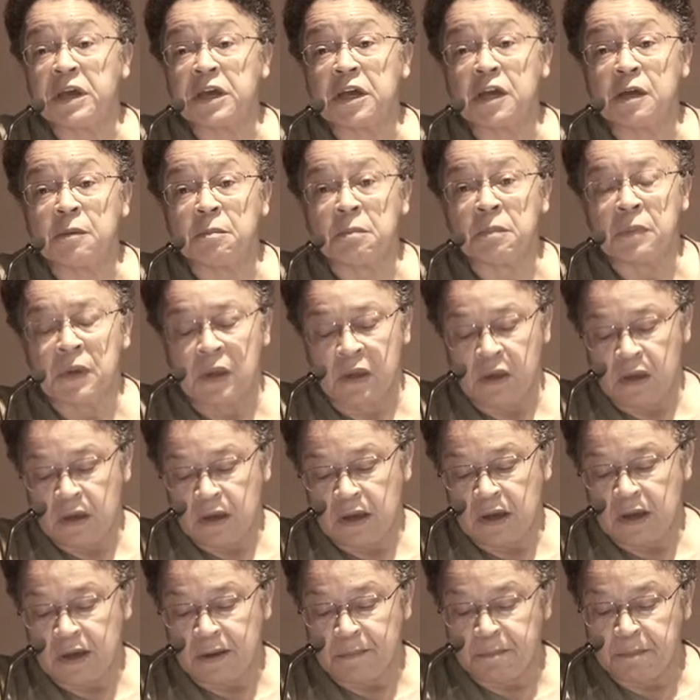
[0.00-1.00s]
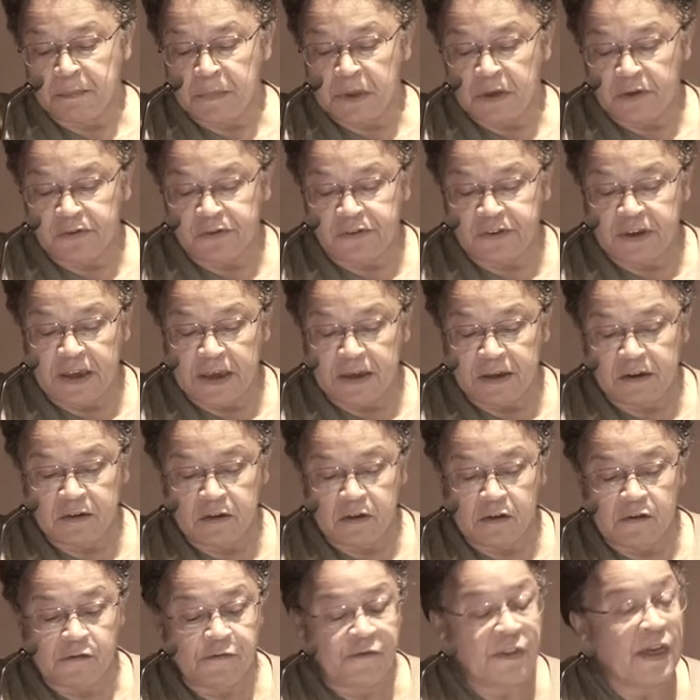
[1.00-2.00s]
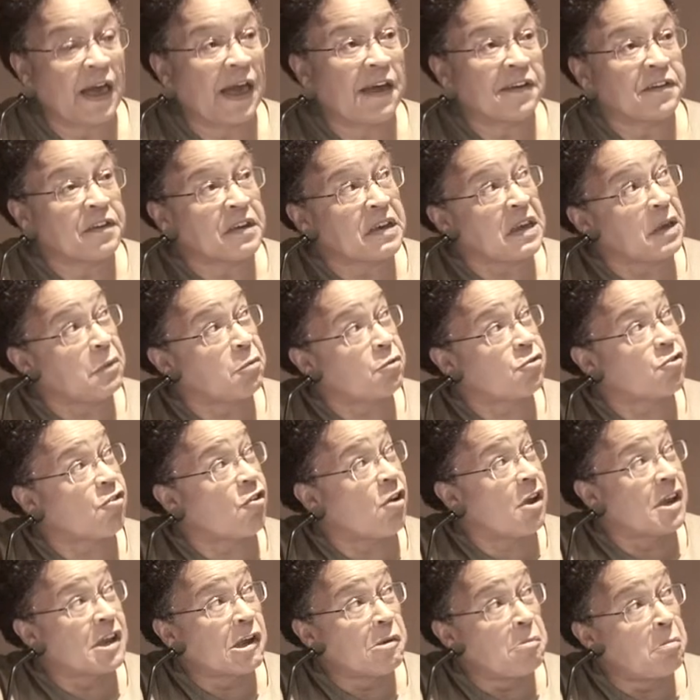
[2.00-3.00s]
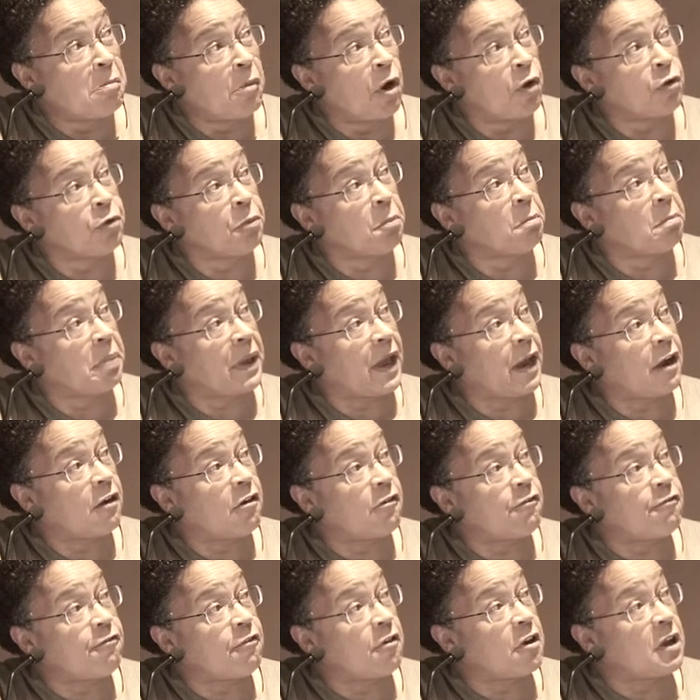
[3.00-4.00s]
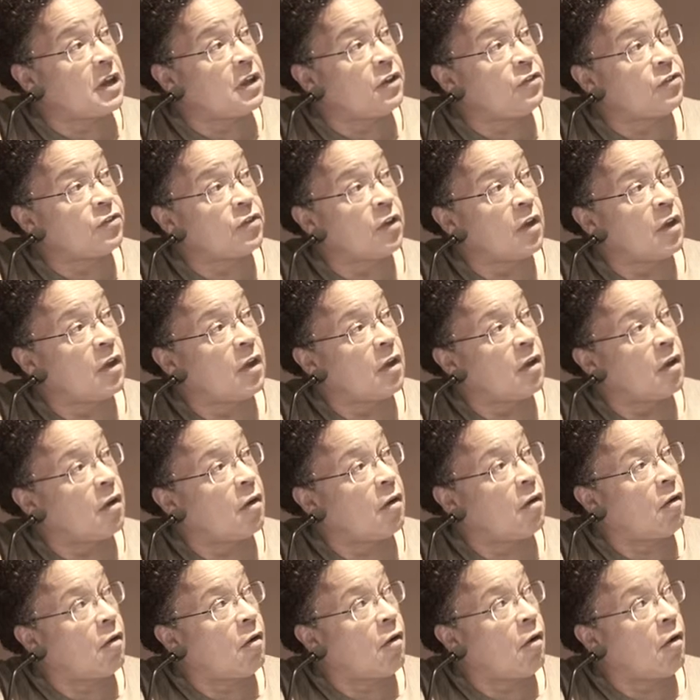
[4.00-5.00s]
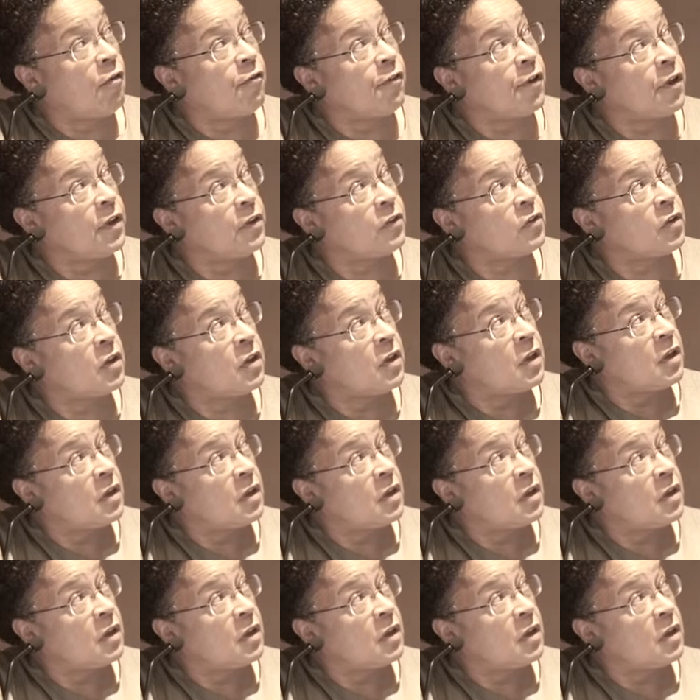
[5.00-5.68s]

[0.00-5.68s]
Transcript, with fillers: Bingham um, said of that. And he was trying a modern paraphrase of, of it.